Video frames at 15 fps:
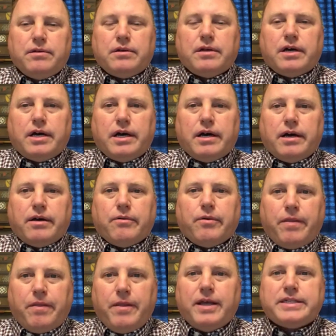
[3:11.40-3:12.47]

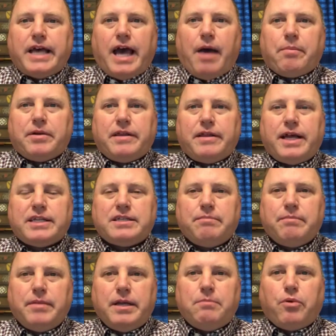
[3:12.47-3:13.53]
this happened. And that's the
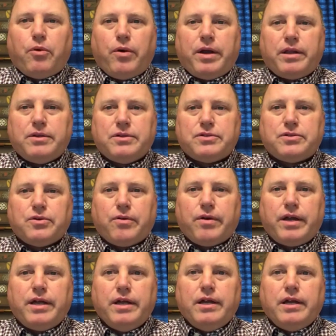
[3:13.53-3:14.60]
midpoint of this
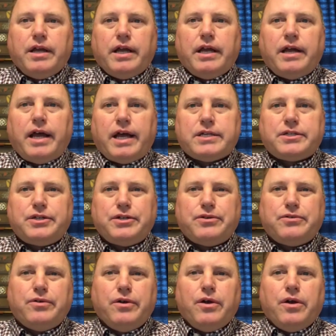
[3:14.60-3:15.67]
story. In Act
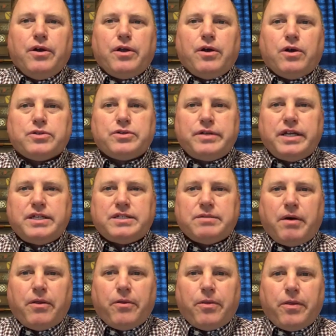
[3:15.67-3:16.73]
2, you also need some
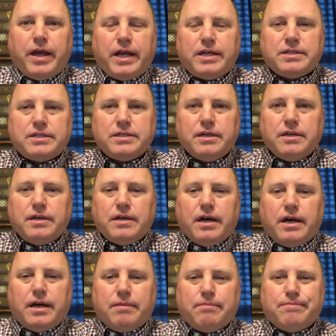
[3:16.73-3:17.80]
other things.
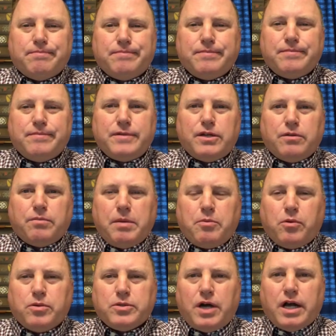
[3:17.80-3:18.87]

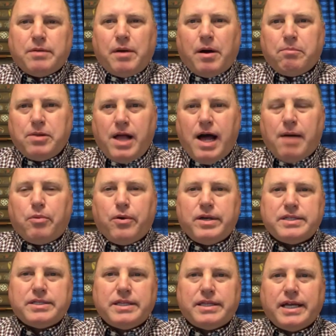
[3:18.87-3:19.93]
People will talk about plot
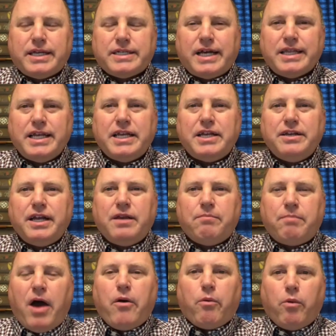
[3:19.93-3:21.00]
points and things. I think you need
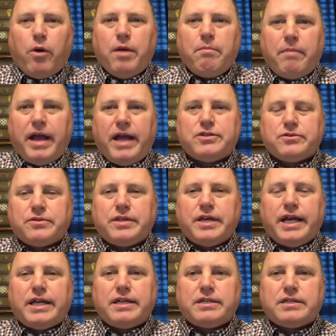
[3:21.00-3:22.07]
about one major
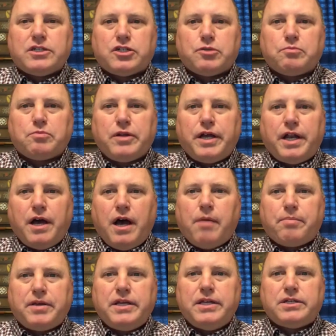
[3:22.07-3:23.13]
thing to split
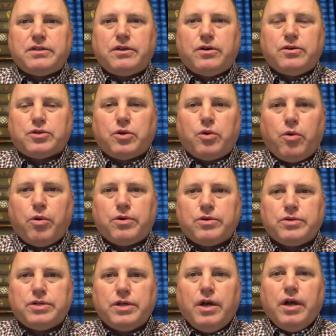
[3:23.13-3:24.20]
up each of those
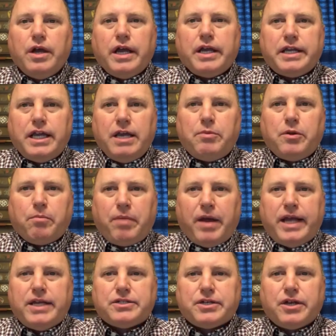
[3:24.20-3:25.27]
quarters and keep your
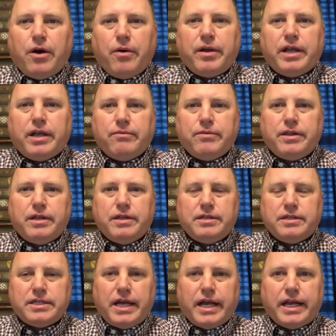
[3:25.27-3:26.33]
pace going within
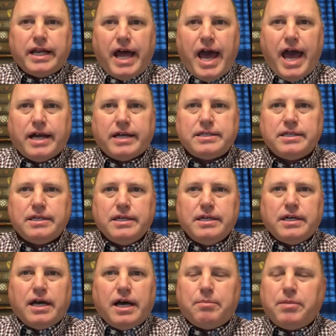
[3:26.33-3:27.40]
the second act.
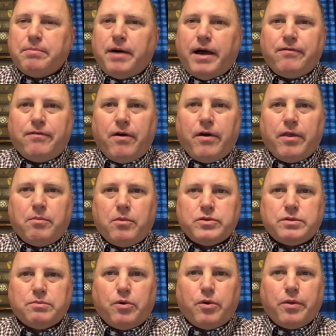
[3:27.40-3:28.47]
But by far the
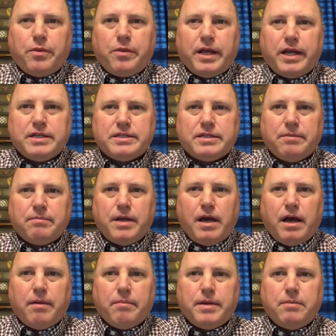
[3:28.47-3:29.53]
most important thing is the
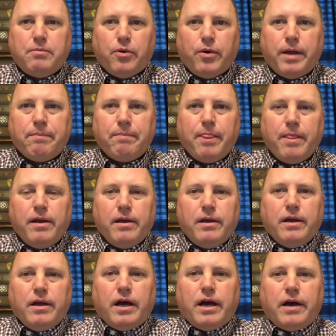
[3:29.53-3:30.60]
midpoint.
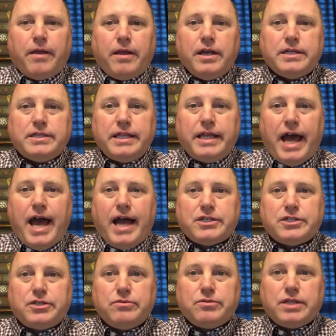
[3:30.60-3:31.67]
Then you get to the
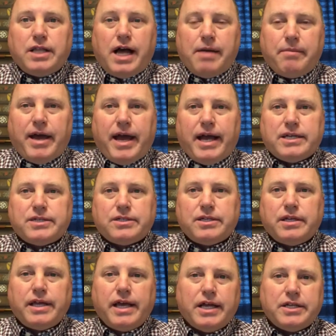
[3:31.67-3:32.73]
Act 2 climax.
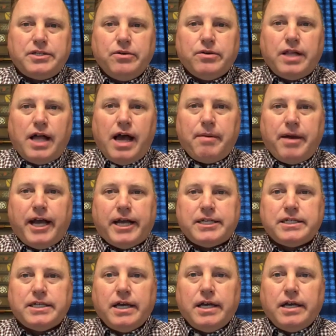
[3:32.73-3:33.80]
The Act 2
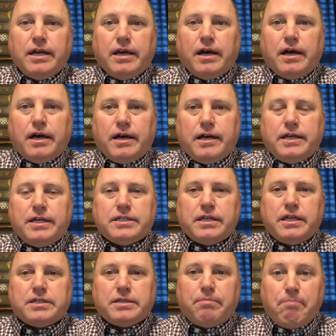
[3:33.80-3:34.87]
climax
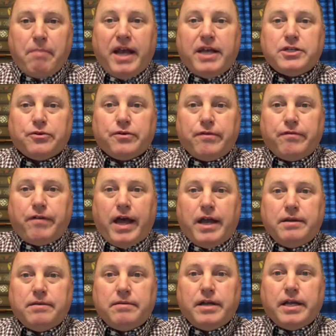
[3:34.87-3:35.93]
is a major
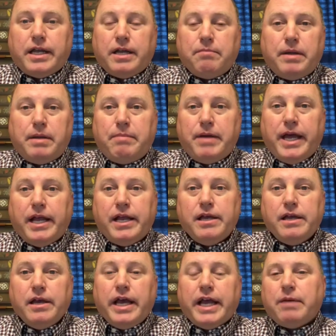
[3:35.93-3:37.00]
event. It can be
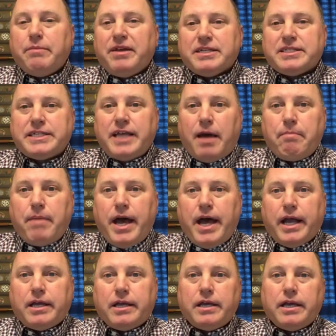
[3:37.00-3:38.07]
big. It can be a
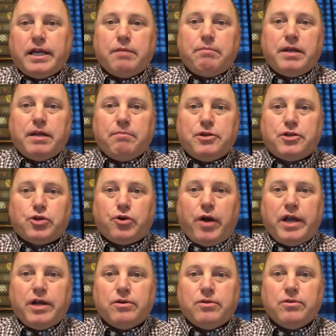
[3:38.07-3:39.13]
setback. It can be a
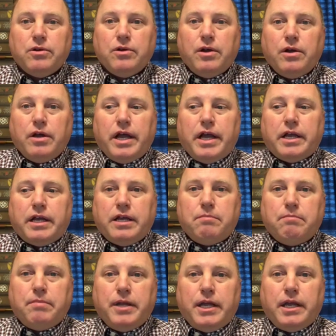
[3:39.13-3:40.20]
betrayal. It
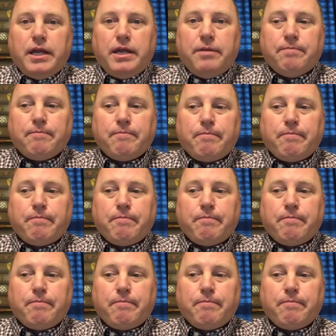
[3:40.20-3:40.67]
can be